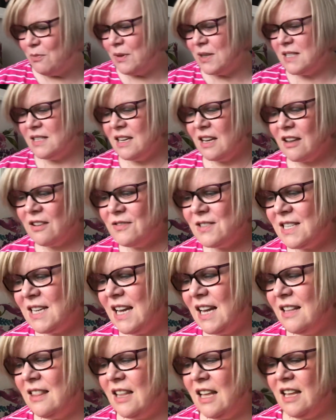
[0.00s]
sick of
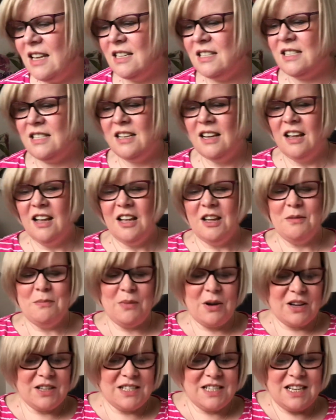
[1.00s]
seeing this,
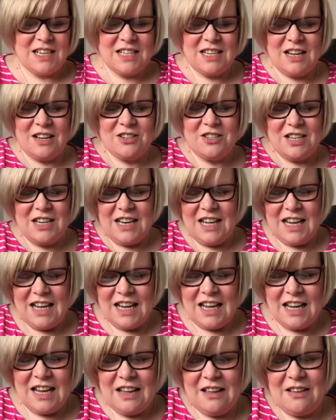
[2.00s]
but I did actually